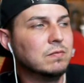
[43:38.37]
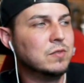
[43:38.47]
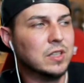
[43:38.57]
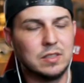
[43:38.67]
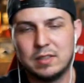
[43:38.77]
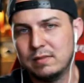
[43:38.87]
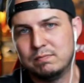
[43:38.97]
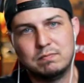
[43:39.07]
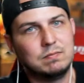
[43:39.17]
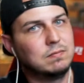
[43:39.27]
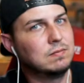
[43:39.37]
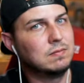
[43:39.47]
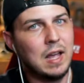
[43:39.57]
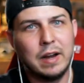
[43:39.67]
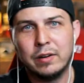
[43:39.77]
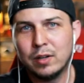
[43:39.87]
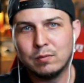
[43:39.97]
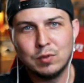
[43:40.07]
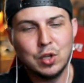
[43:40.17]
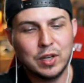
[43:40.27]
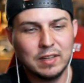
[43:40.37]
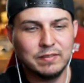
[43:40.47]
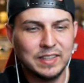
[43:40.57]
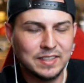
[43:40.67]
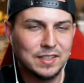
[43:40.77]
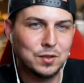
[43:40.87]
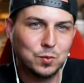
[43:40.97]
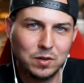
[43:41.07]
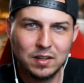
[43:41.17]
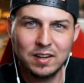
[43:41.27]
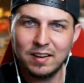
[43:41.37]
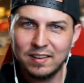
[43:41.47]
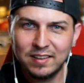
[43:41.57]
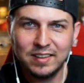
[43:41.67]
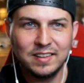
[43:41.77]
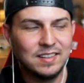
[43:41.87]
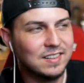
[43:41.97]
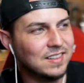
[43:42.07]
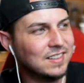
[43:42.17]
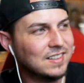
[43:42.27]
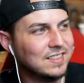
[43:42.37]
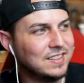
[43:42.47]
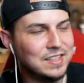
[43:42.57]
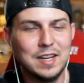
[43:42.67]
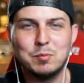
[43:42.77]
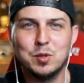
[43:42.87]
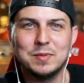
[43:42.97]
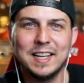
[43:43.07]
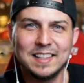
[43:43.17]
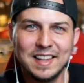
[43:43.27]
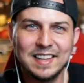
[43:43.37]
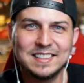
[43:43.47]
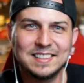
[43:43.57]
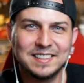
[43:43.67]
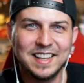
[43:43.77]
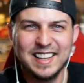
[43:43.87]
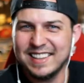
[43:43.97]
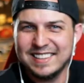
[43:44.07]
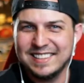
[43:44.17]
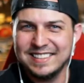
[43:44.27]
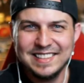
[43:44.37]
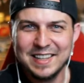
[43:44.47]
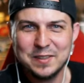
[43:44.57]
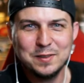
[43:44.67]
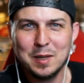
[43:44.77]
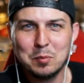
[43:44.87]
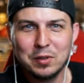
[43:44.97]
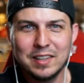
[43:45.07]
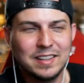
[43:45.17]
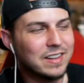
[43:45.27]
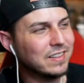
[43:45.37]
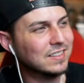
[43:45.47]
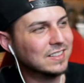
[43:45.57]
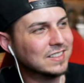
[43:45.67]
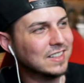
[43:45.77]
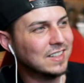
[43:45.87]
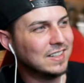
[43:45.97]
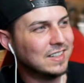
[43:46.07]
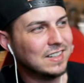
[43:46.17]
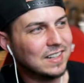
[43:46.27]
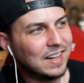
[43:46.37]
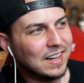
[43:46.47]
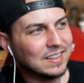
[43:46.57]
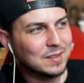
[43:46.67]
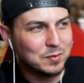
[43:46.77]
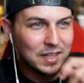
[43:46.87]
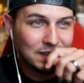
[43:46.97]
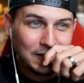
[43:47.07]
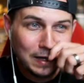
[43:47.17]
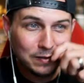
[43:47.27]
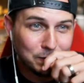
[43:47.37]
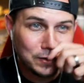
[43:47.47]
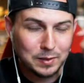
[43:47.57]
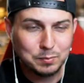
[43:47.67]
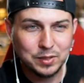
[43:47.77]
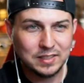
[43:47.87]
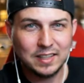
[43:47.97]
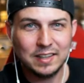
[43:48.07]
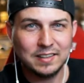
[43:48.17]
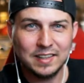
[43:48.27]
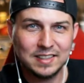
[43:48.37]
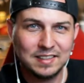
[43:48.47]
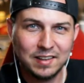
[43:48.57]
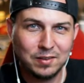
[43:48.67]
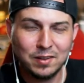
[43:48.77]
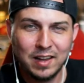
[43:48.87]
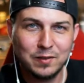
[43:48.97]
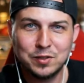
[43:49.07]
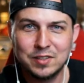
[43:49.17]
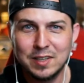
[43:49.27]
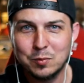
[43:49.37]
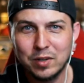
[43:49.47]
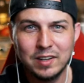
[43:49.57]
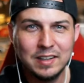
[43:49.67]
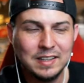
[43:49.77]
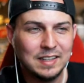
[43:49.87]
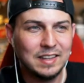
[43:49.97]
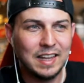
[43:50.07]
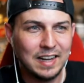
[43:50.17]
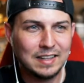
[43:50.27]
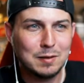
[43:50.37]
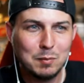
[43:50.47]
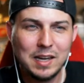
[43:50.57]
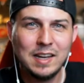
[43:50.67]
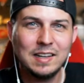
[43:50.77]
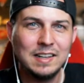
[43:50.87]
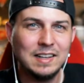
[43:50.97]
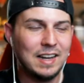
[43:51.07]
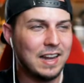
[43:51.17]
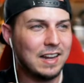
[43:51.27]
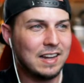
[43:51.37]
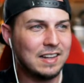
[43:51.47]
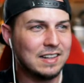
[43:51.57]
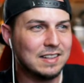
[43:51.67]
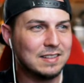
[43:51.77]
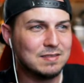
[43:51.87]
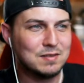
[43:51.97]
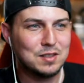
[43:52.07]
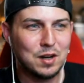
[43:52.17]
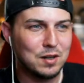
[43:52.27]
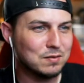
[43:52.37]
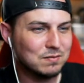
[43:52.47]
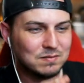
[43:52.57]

just, I don't know, look at Vincent's work on DJ Boom's headlights and all that. Isn't that cool? They're both in the Netherlands, and some kid in California put together this little live stream where they got to meet and start,